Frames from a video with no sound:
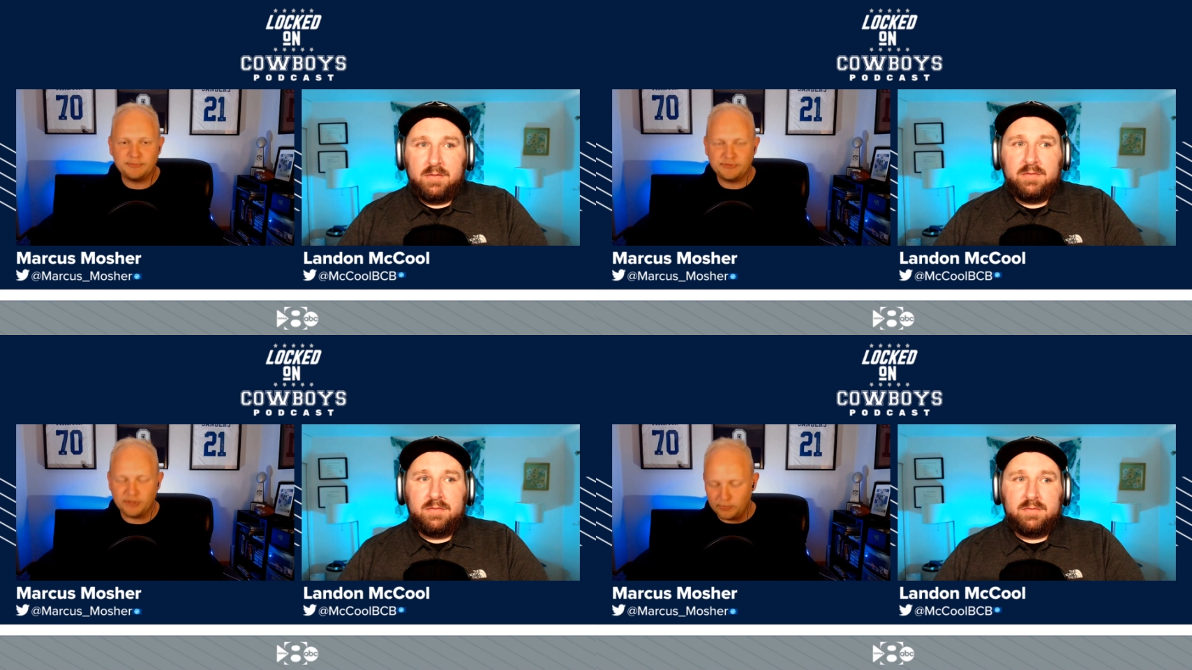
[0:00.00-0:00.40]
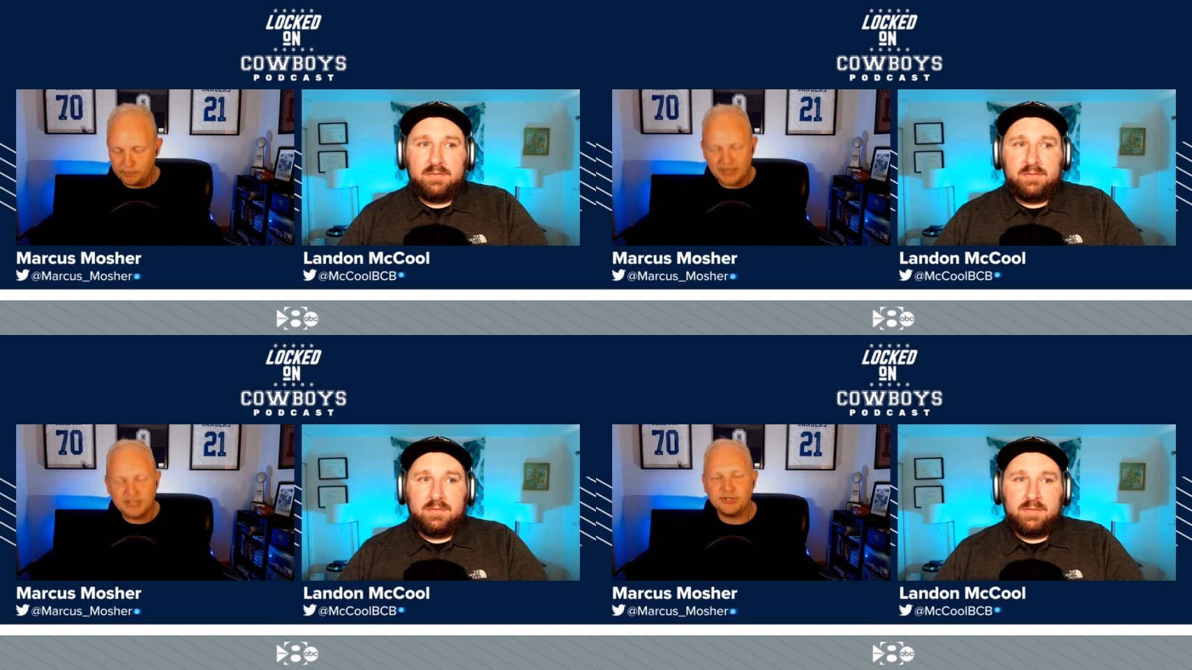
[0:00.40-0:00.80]
Speaker 1: So
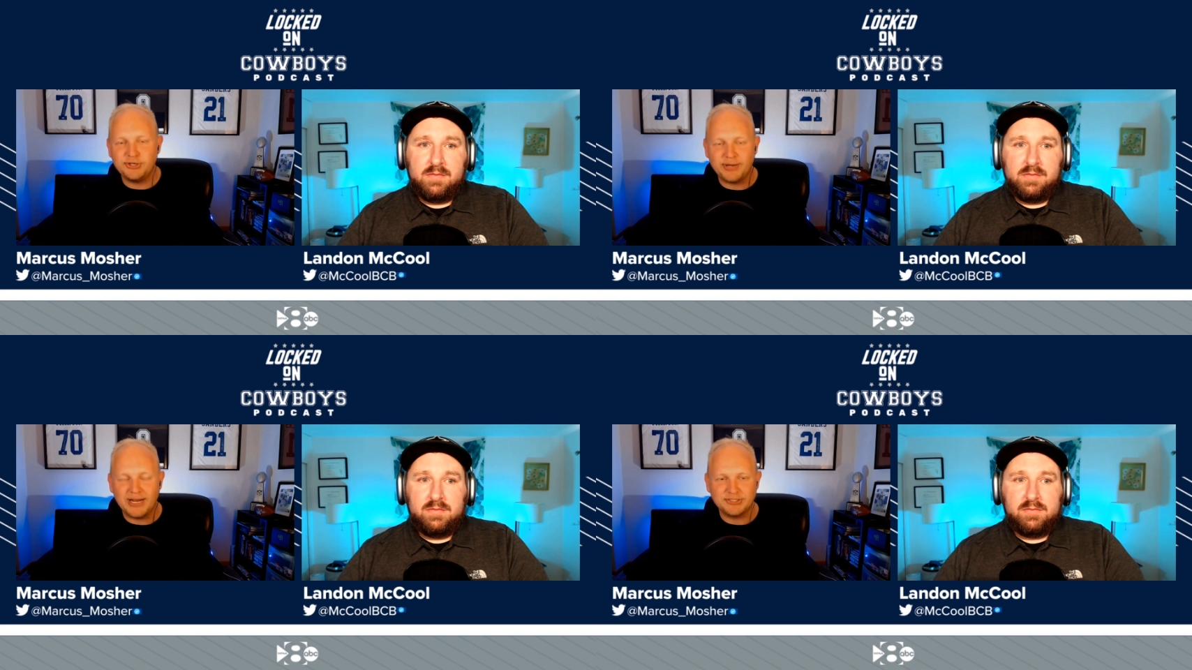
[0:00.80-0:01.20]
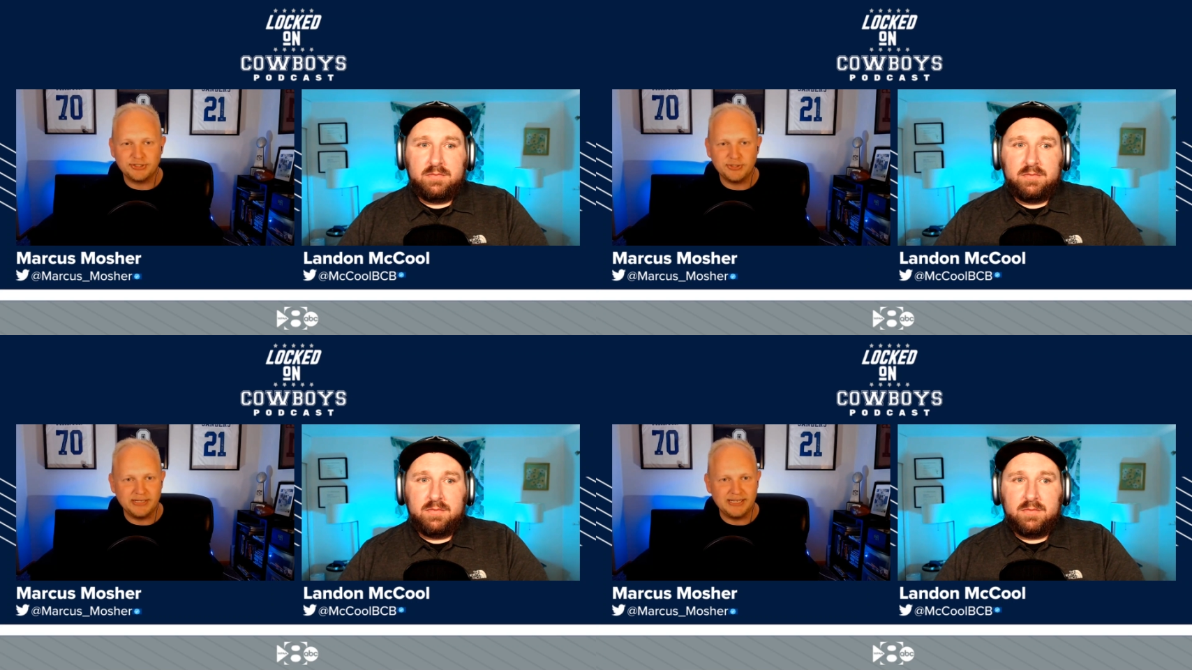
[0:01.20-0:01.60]
make sure you guys are
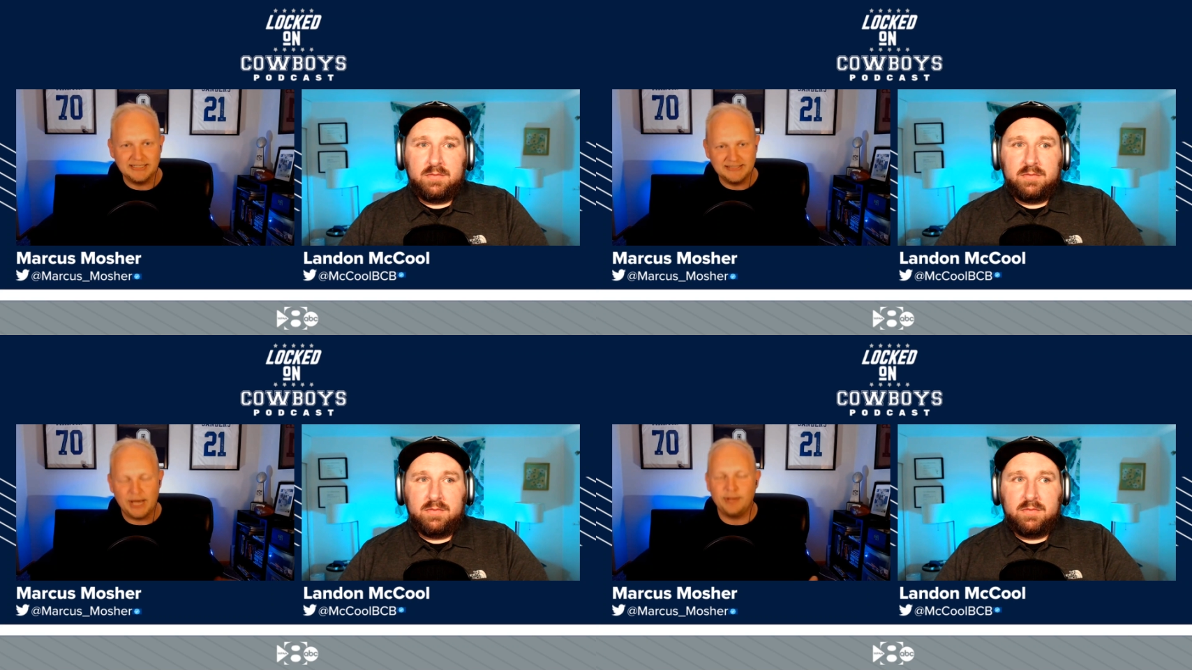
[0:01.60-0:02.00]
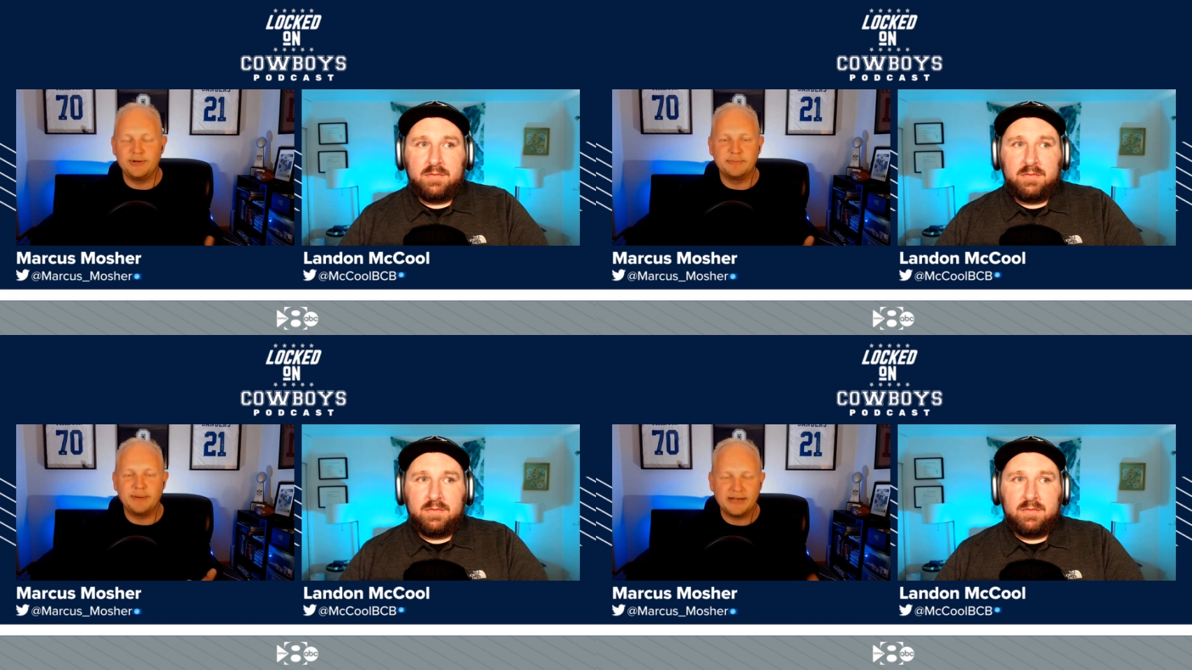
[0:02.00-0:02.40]
tuning in,
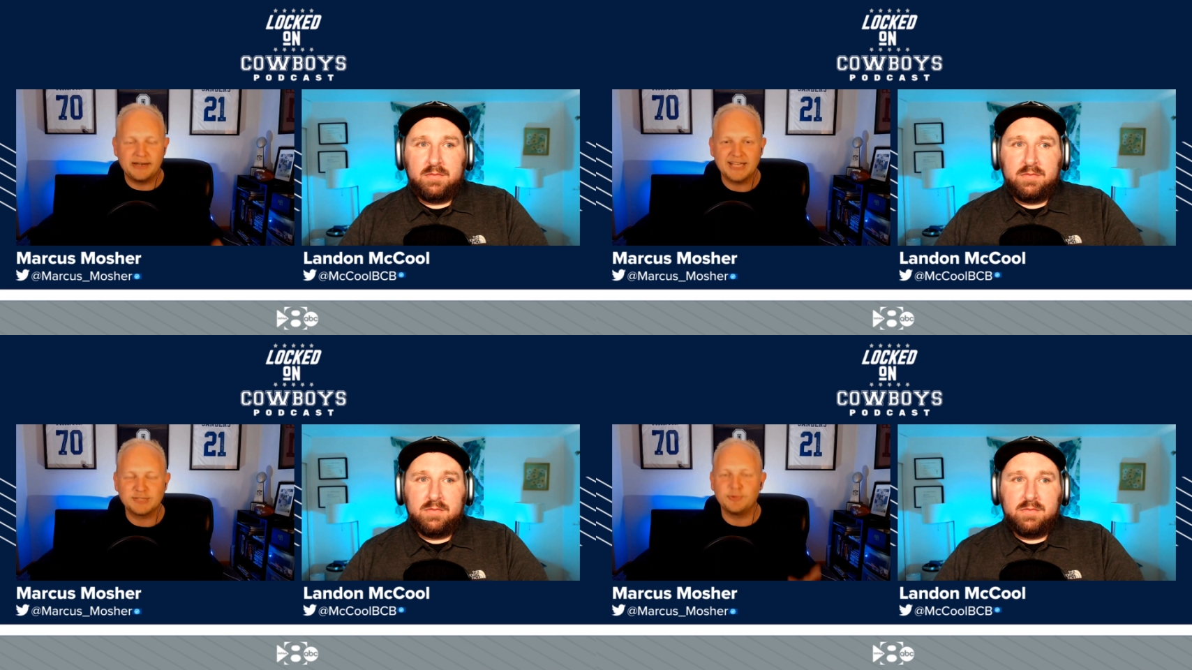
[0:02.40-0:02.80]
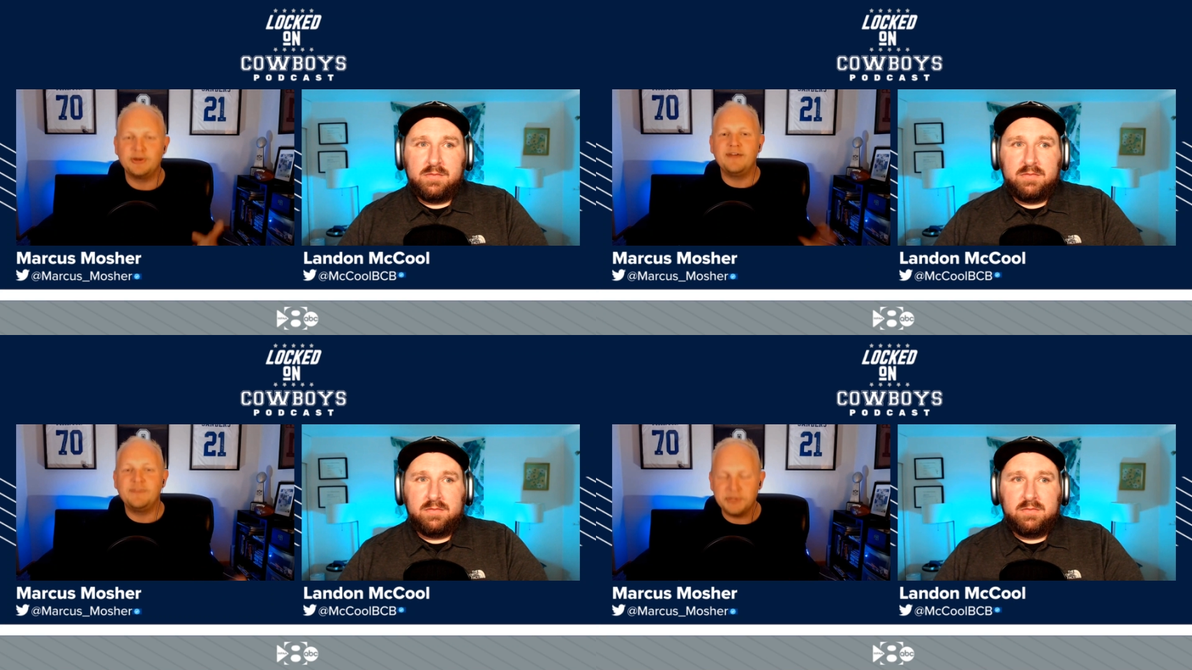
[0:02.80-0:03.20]
downloading the podcast,
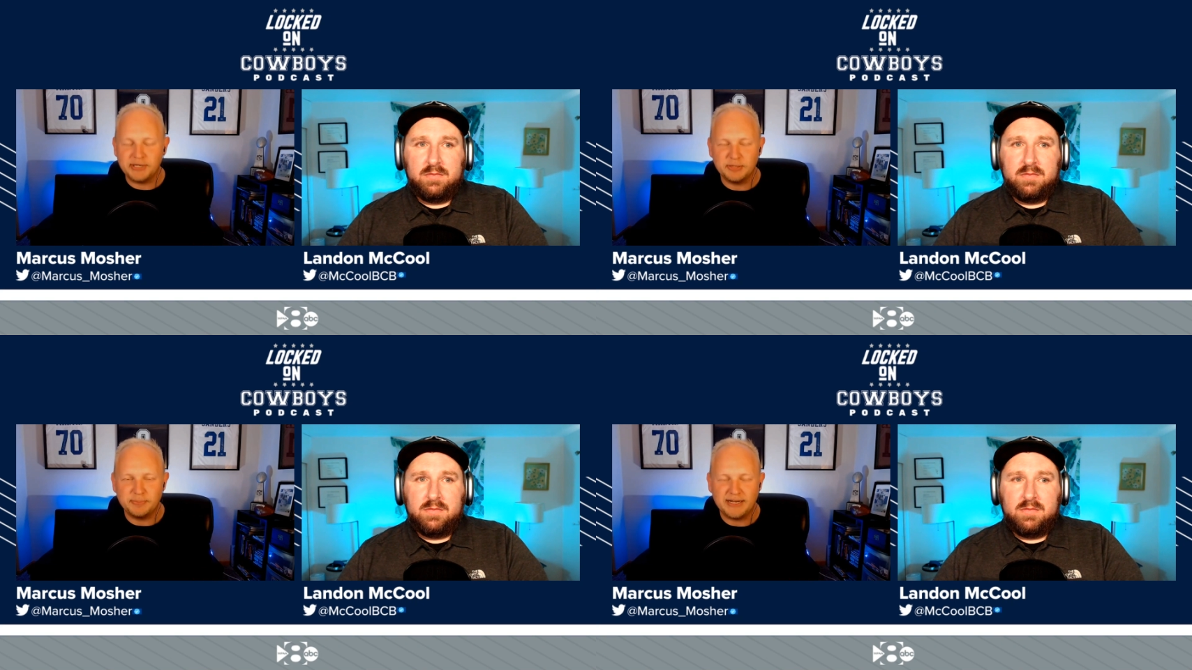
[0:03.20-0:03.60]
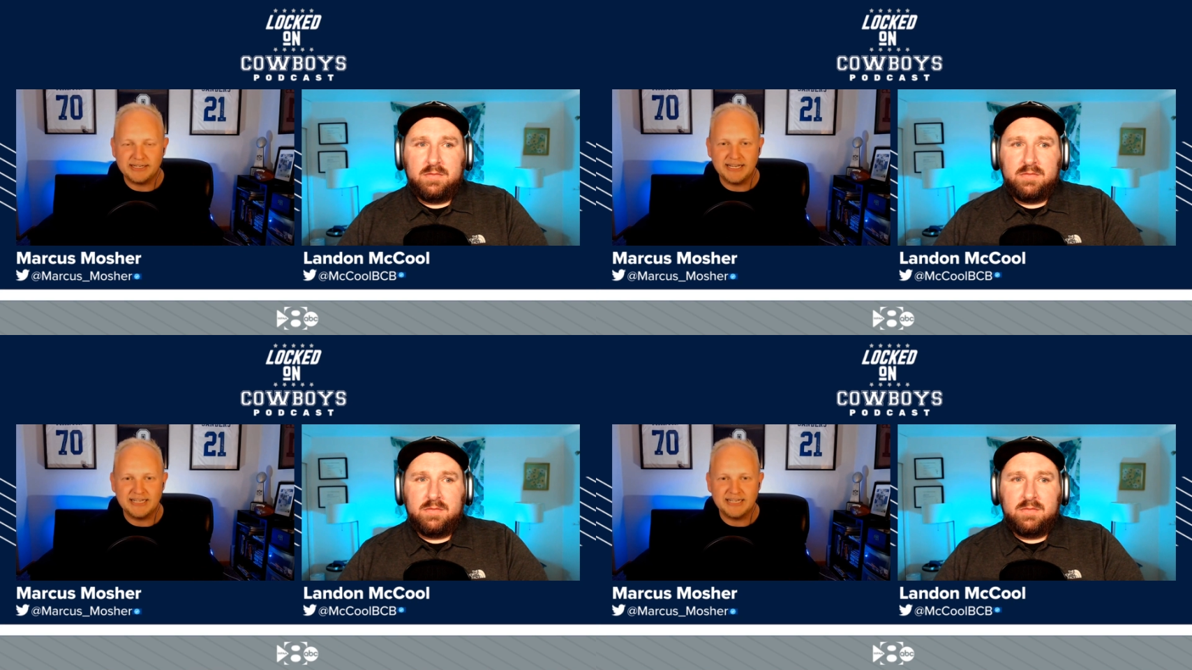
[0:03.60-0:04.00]
wherever you get your
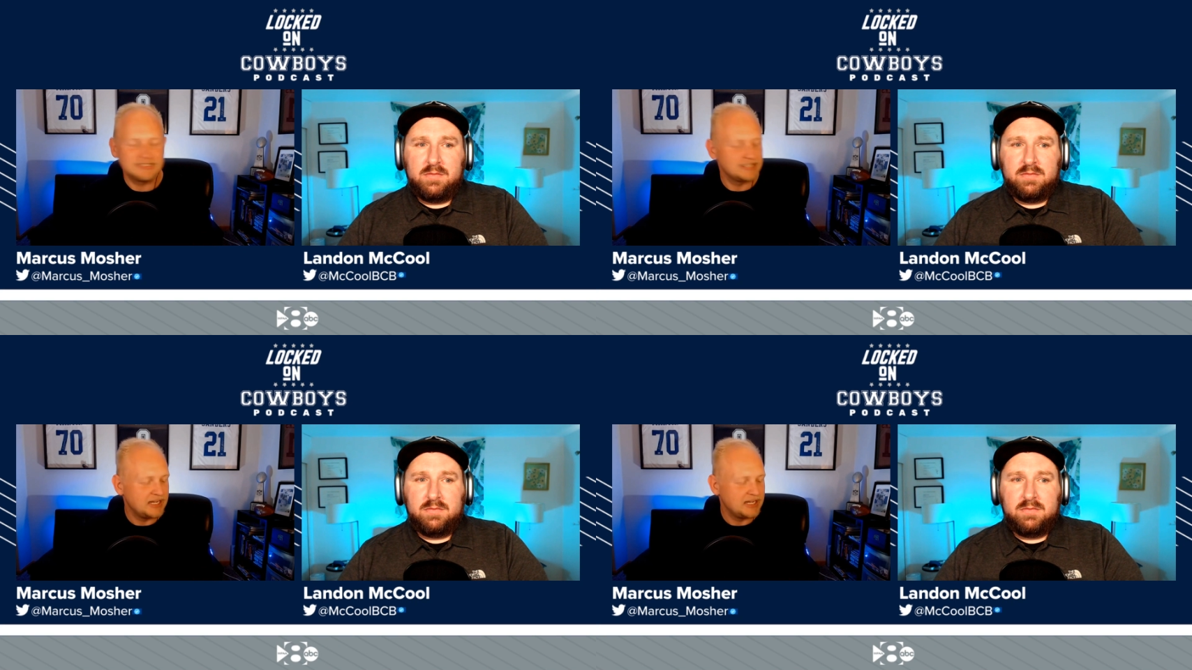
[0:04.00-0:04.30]
podcasts.